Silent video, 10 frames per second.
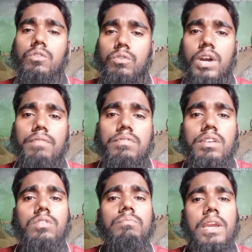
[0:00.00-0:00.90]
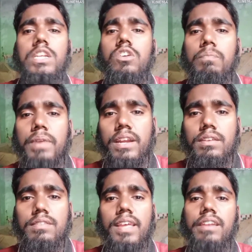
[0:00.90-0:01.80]
So I'm trying to make sure
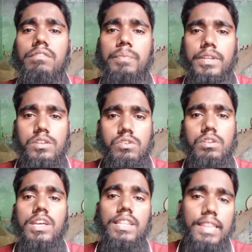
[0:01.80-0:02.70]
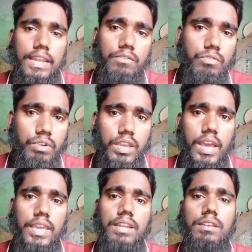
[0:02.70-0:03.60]
practice and repetition, that's why
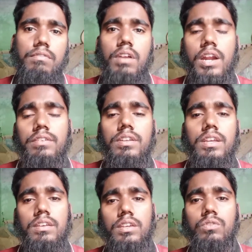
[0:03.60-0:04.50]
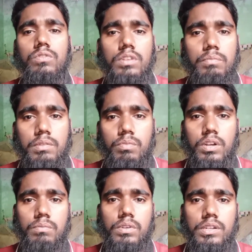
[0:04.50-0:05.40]
I can learn huge number of
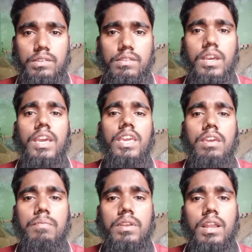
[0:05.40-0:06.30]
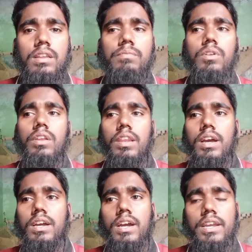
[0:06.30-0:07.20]
vocabularies. Even
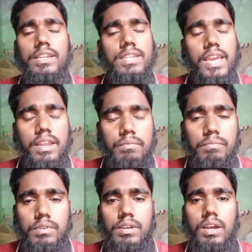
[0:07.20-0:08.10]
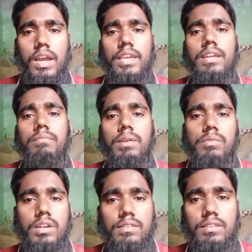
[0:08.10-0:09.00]
alhamdulillah, it can I can
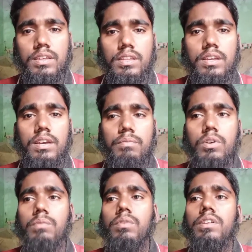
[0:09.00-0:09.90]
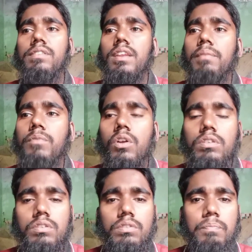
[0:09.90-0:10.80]
memorize the vocabularies, and
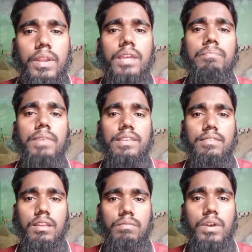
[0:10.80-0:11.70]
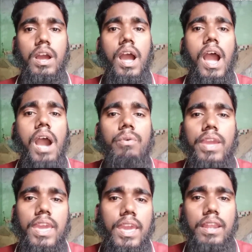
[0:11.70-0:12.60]
don't believe myself, how
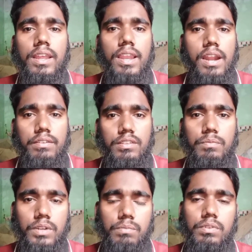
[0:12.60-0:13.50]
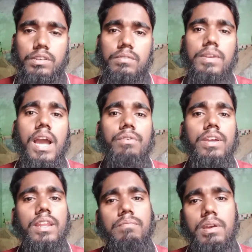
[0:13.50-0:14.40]
can I learn these vocabularies and how
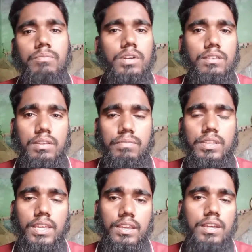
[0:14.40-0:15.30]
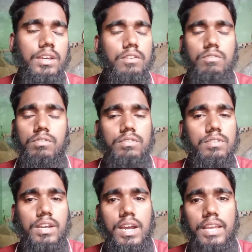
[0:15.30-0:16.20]
can I memorize everything. So
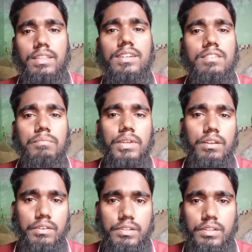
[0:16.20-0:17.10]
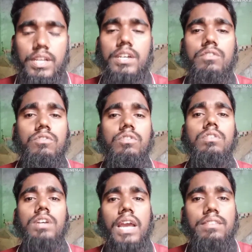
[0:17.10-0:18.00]
it's I think it's a miracle.
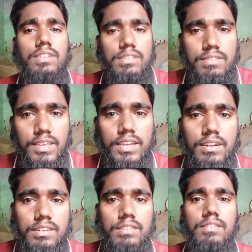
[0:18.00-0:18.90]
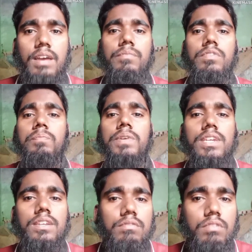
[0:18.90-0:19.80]
So I think the secret is I'm
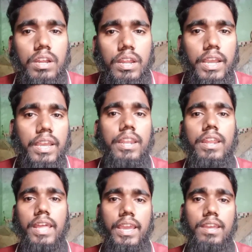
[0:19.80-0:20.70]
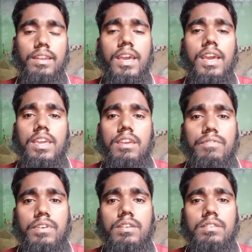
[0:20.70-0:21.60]
repeating again and again.
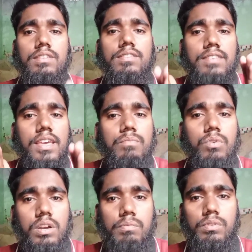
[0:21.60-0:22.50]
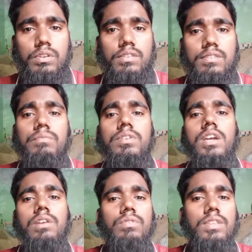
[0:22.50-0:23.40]
Even this same vocabularies I'm
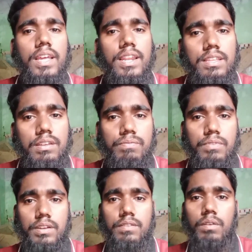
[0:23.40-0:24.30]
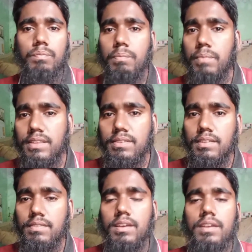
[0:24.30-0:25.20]
share with another friends of my
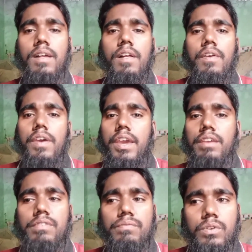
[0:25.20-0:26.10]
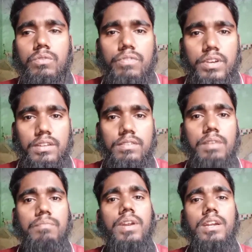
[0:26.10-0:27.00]
messenger, even few friends
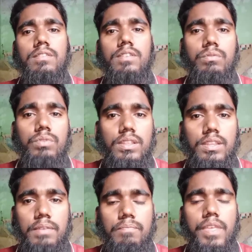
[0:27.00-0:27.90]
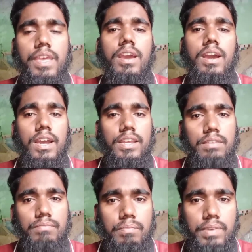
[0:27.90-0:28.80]
I'm practicing with them
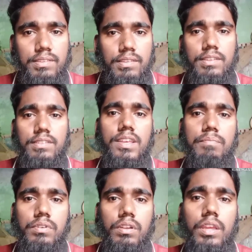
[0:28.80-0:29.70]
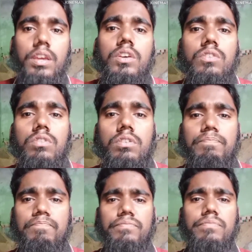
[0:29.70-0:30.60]
in my messenger severally.
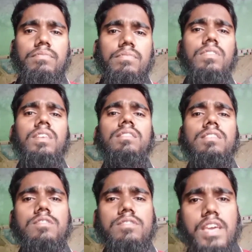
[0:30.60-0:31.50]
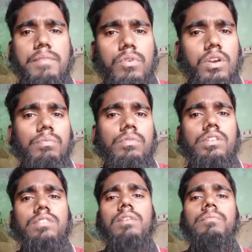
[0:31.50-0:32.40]
So this same
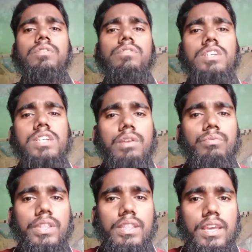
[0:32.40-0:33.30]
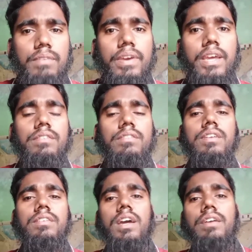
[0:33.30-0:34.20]
vocabularies I'm also share with them, and
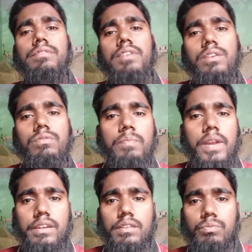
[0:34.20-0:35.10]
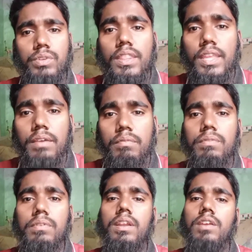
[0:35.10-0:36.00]
then I try to practice with them,
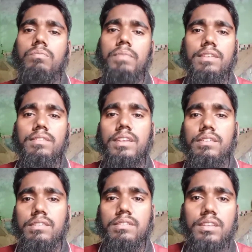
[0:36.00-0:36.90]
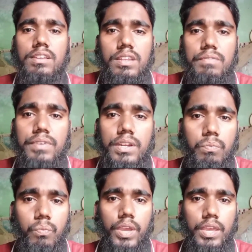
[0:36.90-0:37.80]
even try to make sentence in a
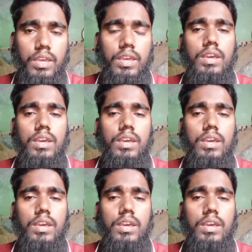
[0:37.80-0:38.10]
different way.